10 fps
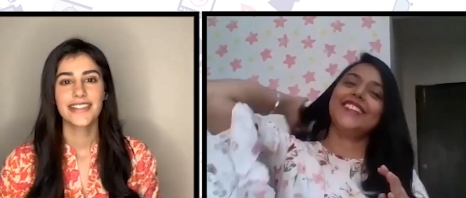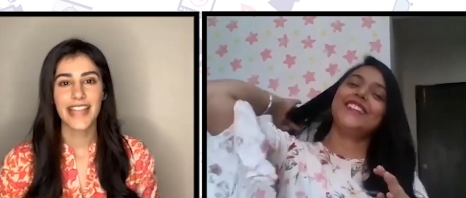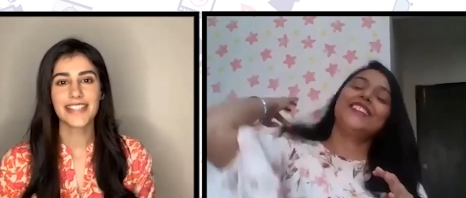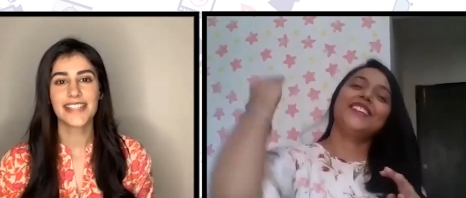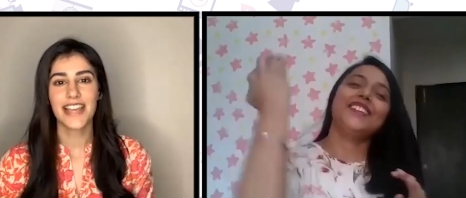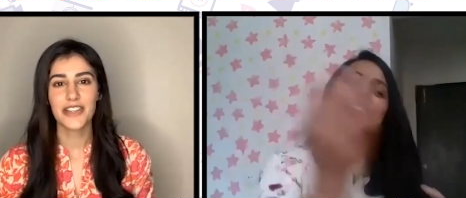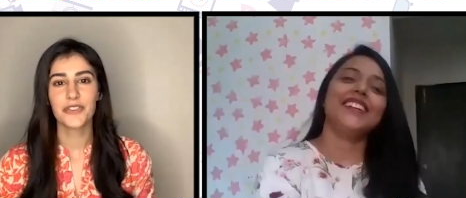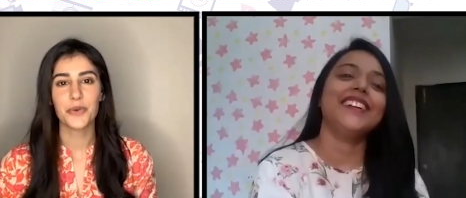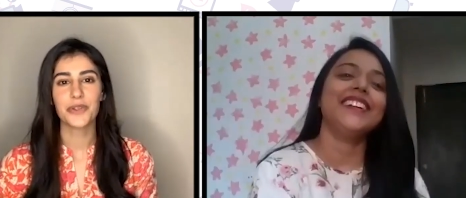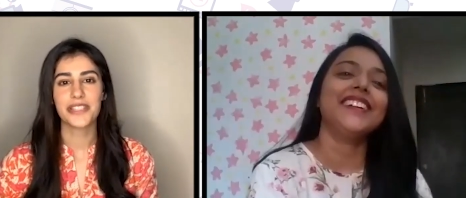Speaker 1: That's
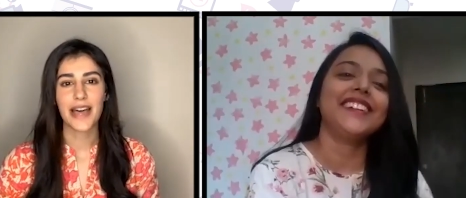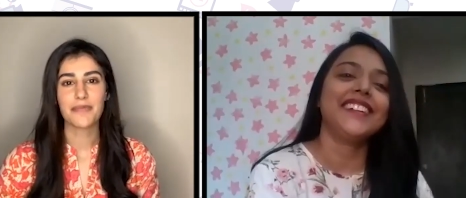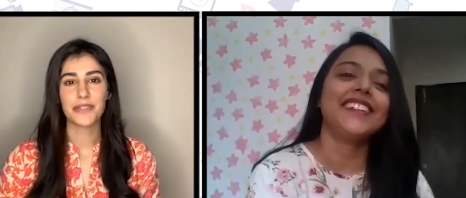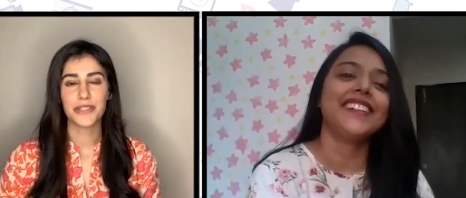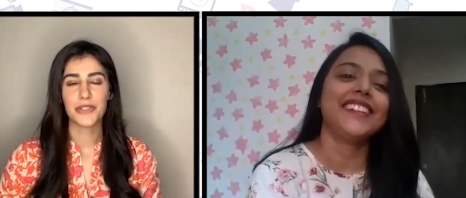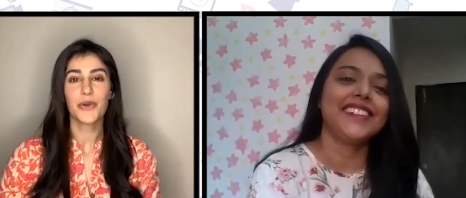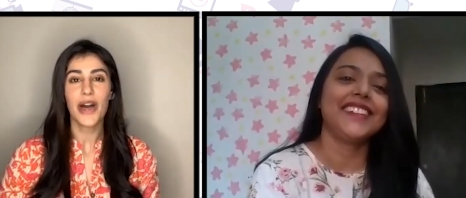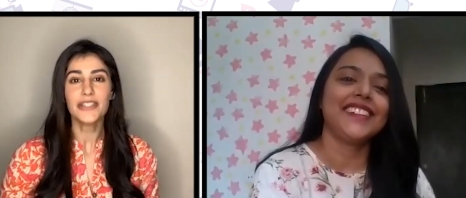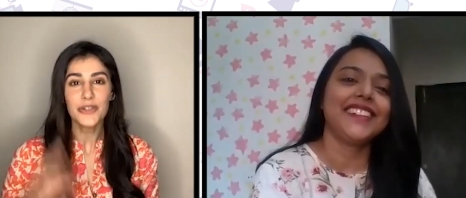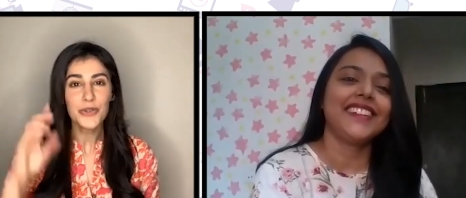kind of what was happening.
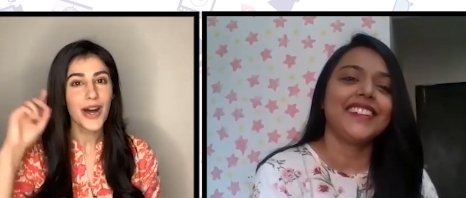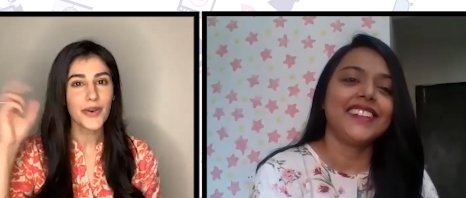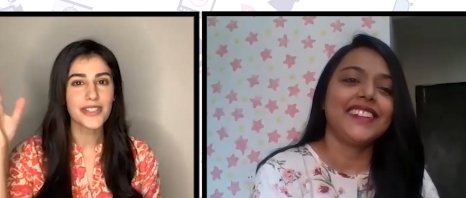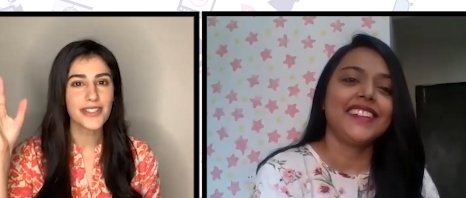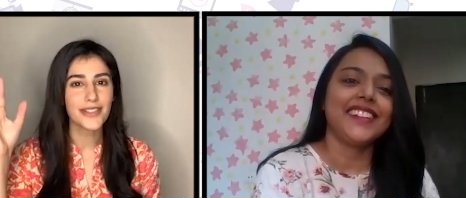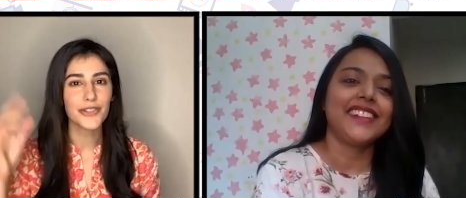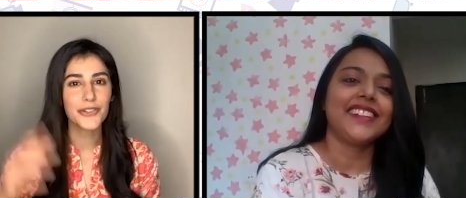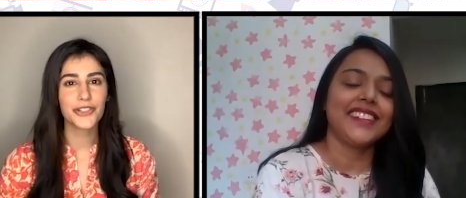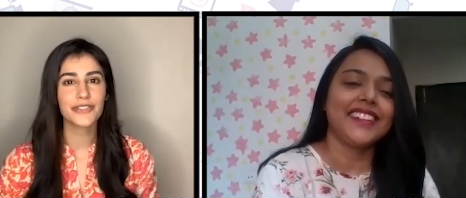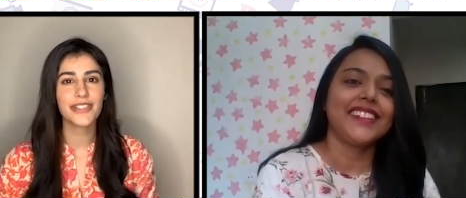So I knew I was a
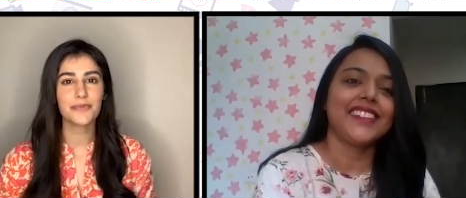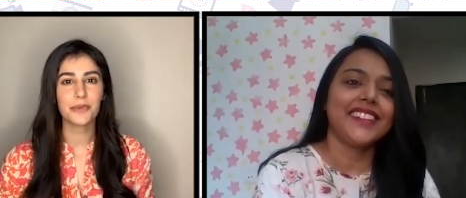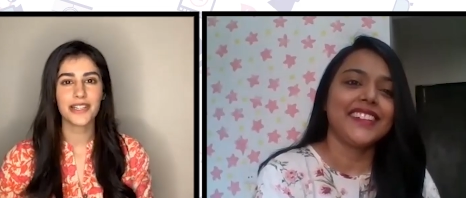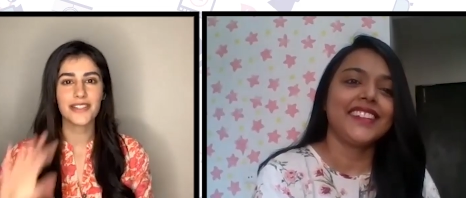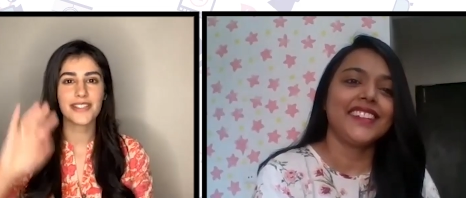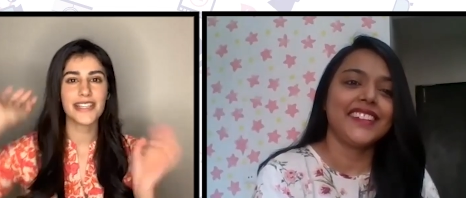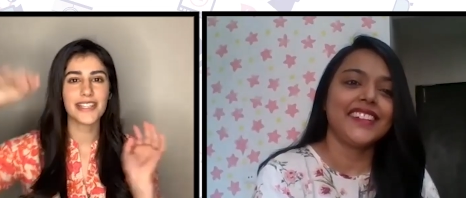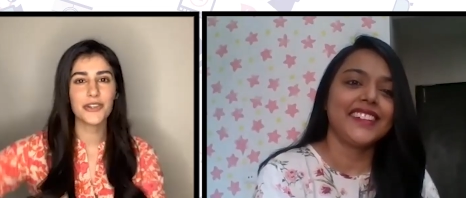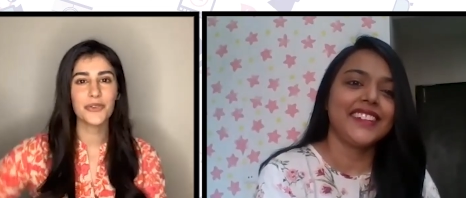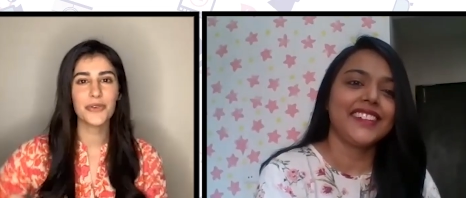little nervous, but I was
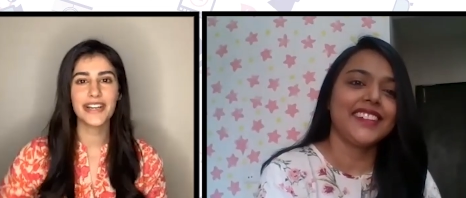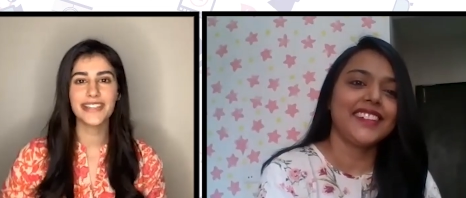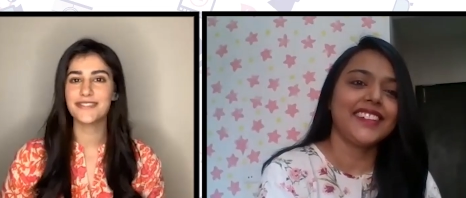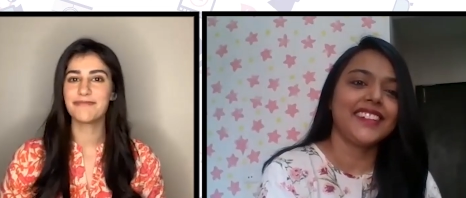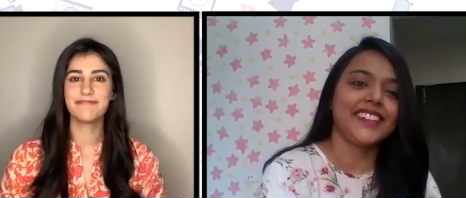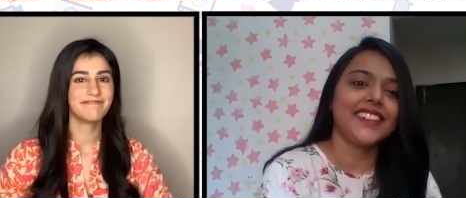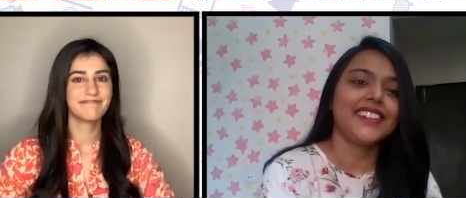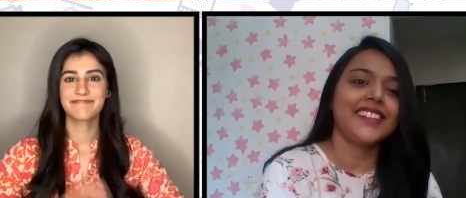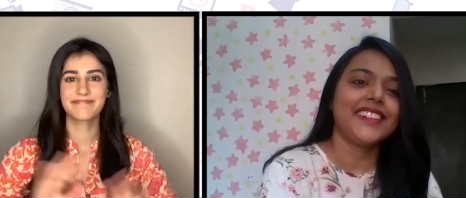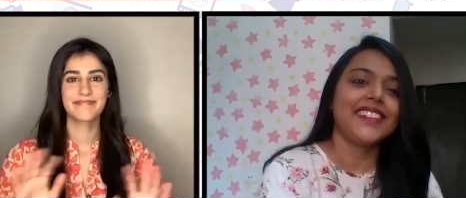like, you know what?
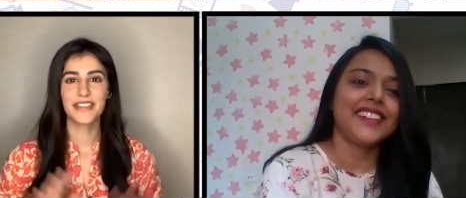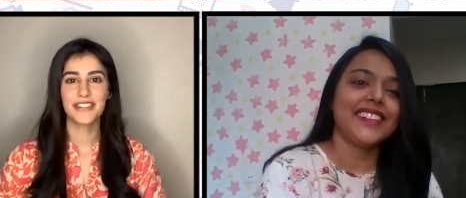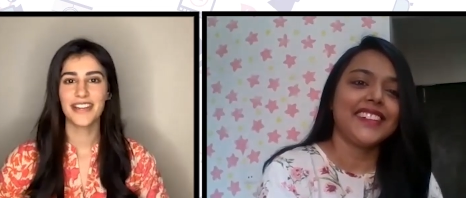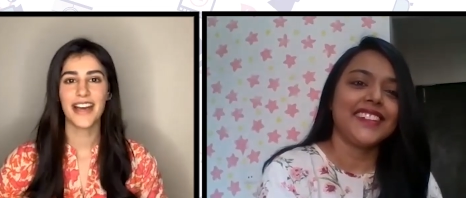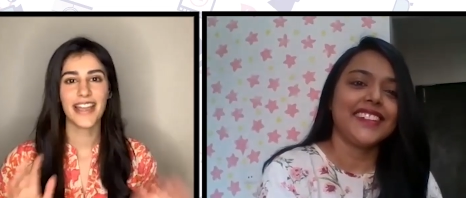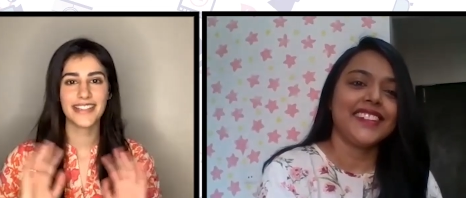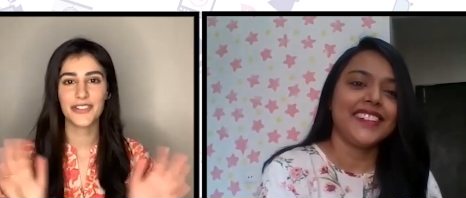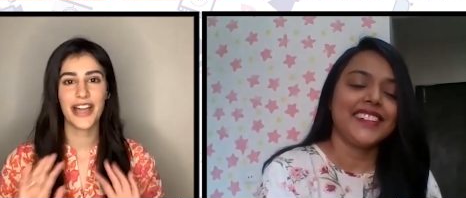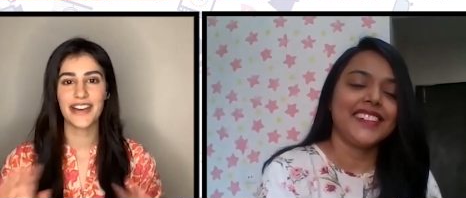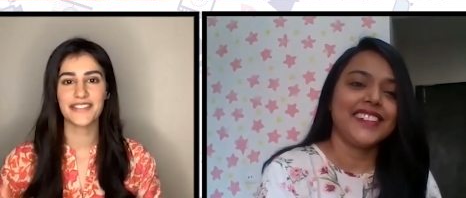I
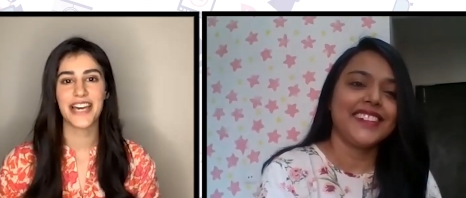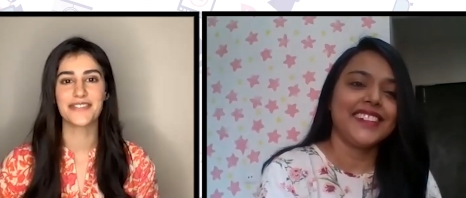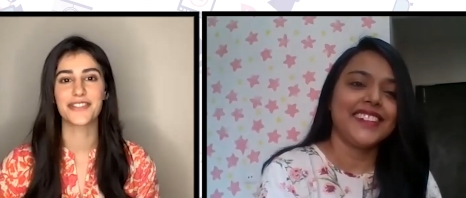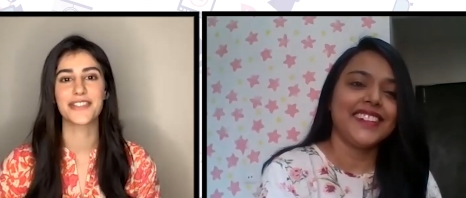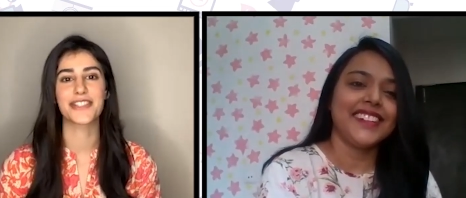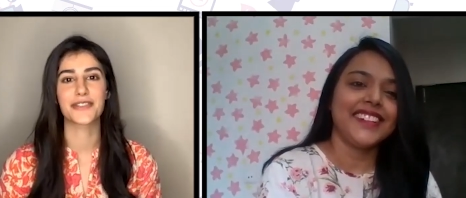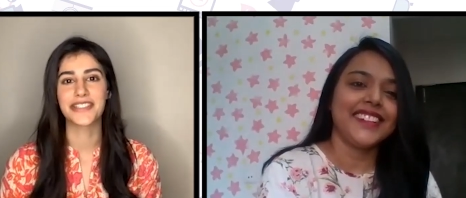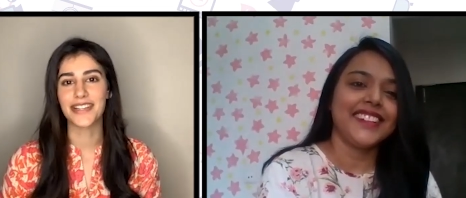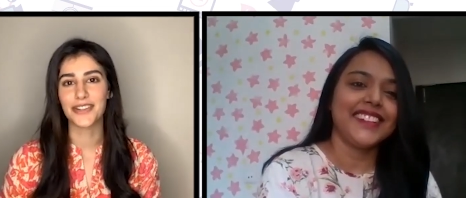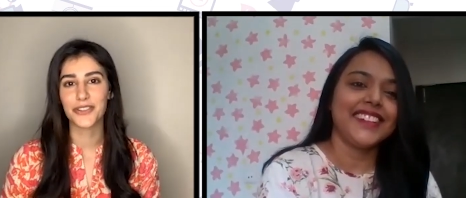don't have time for this
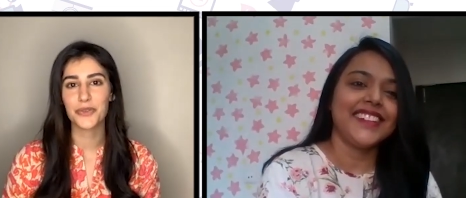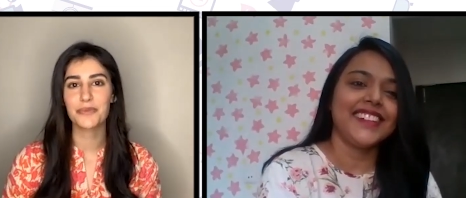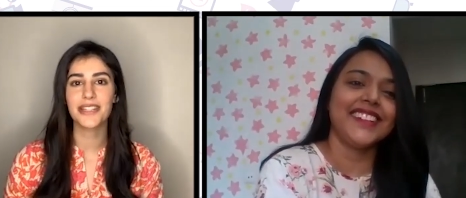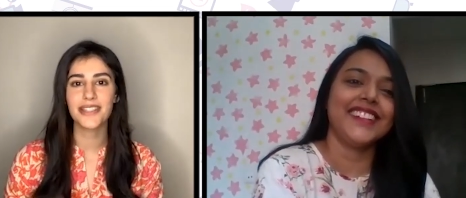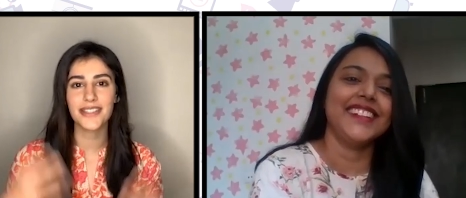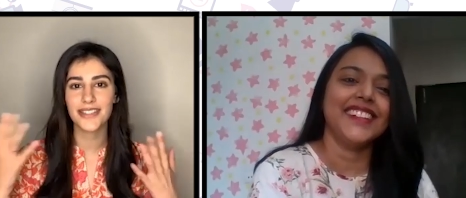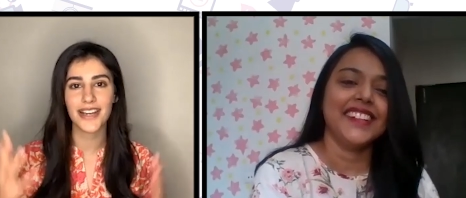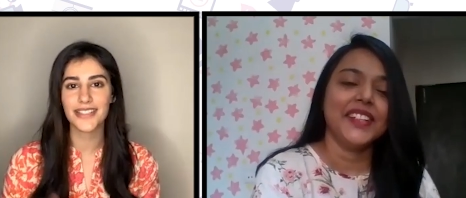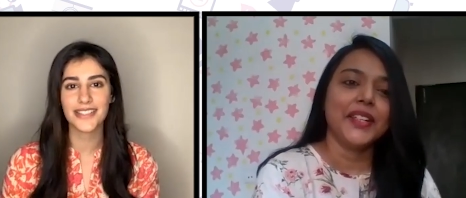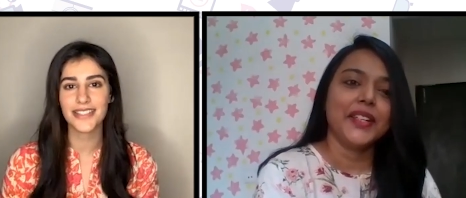right now. So
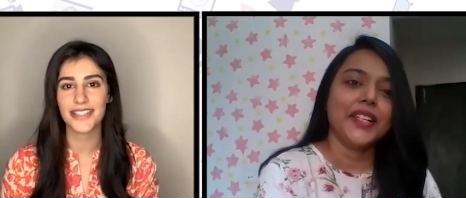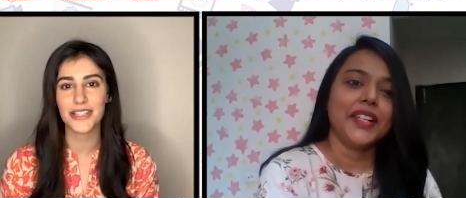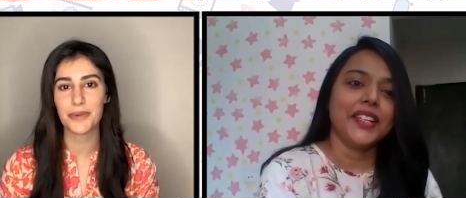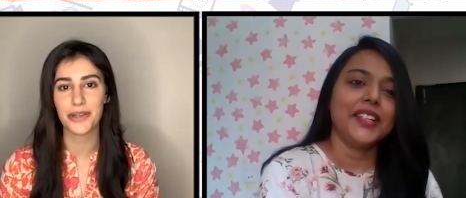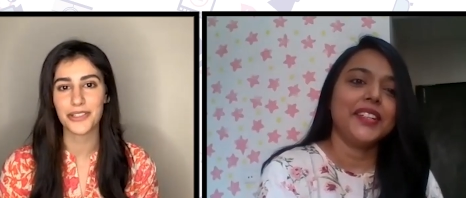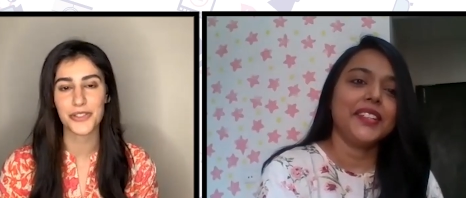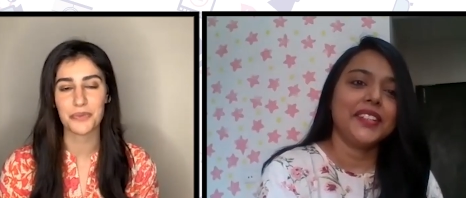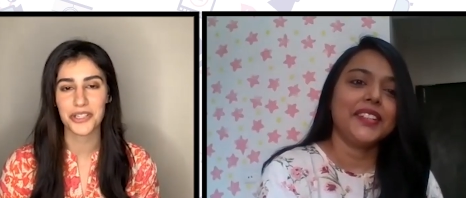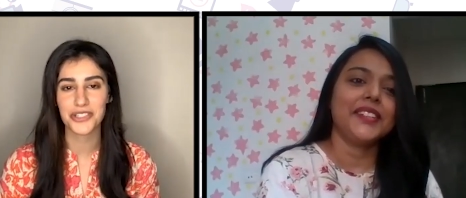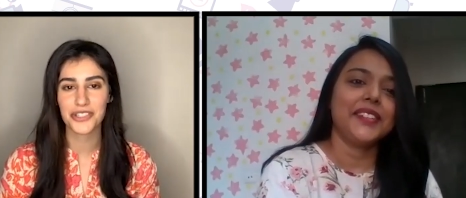I didn't think about
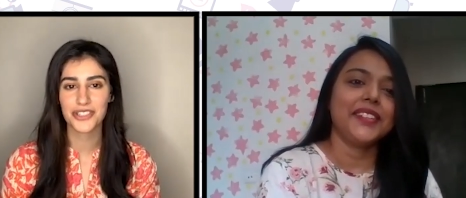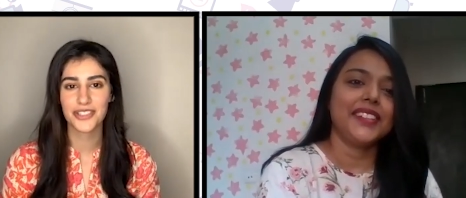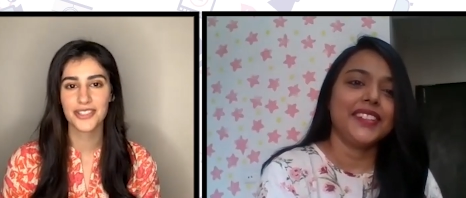it so much.